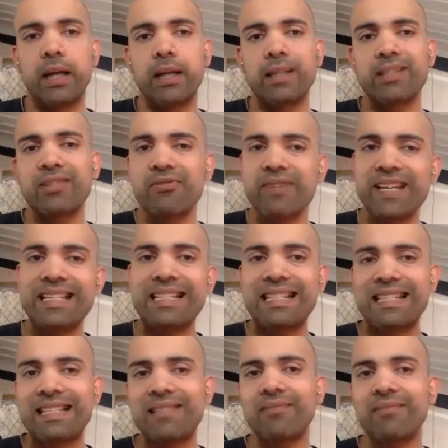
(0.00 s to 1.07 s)
Trees
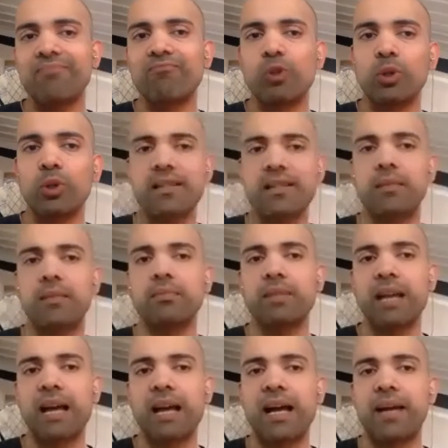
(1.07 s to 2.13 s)
will take some
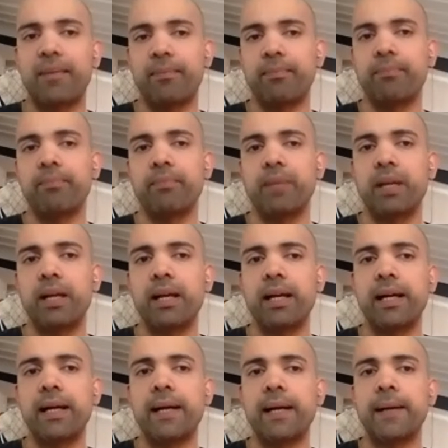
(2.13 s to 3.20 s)
time.
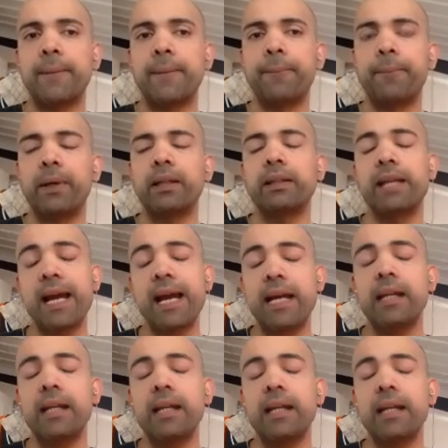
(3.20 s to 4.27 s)
But yeah,
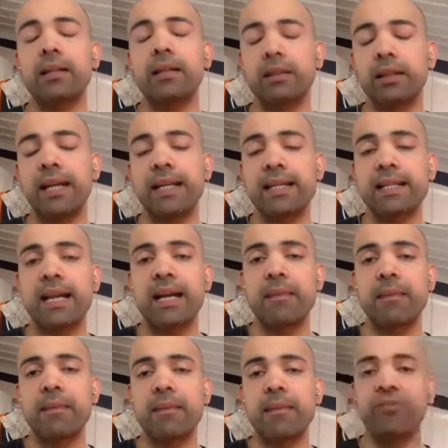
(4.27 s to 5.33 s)
the next time,
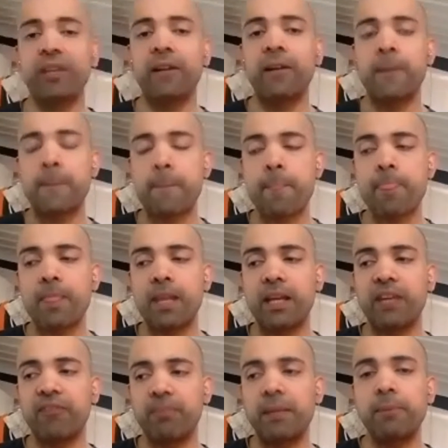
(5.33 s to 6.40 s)
if
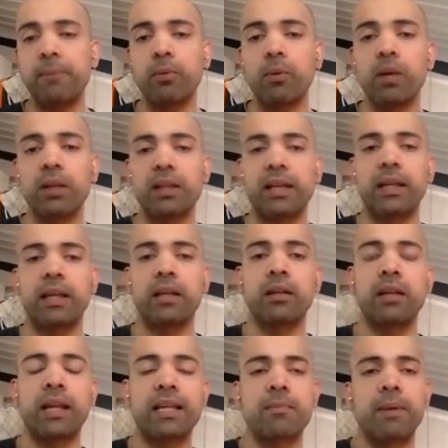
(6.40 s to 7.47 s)
people want, I can
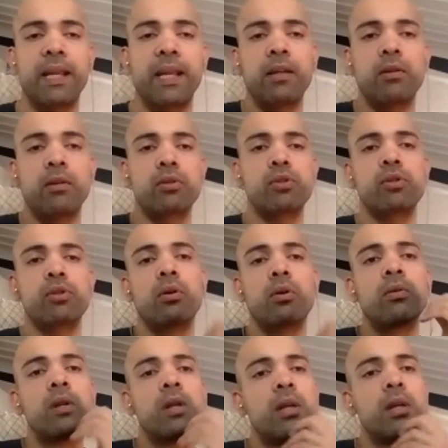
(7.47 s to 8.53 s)
explain or show
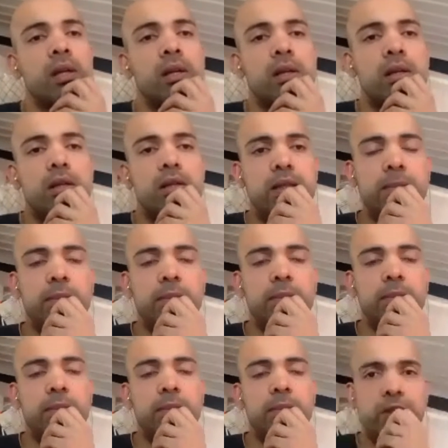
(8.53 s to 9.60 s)
some of the
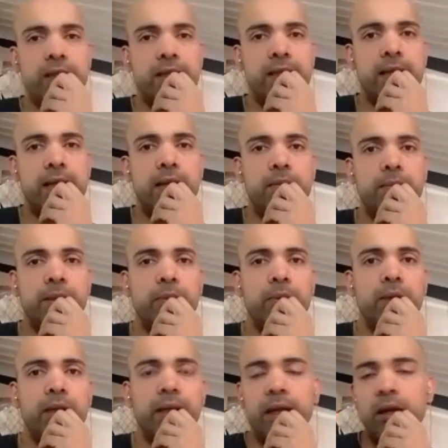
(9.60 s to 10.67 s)
projects that I'll be
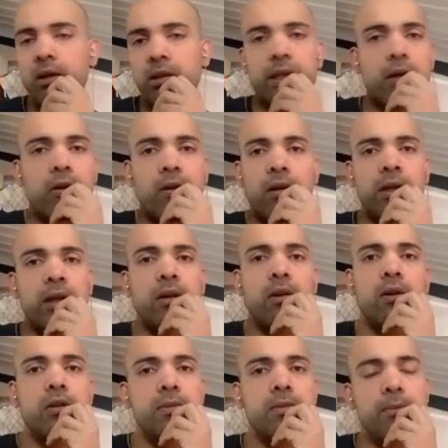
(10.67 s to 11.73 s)
working on. They're all in close
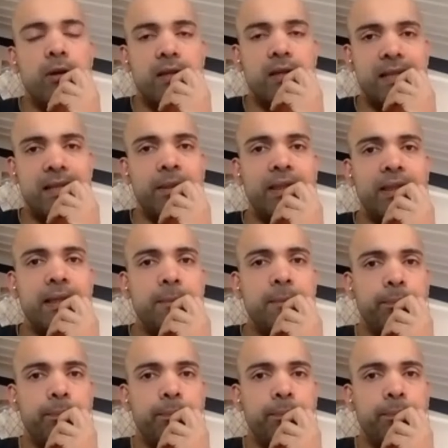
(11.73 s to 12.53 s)
proximity.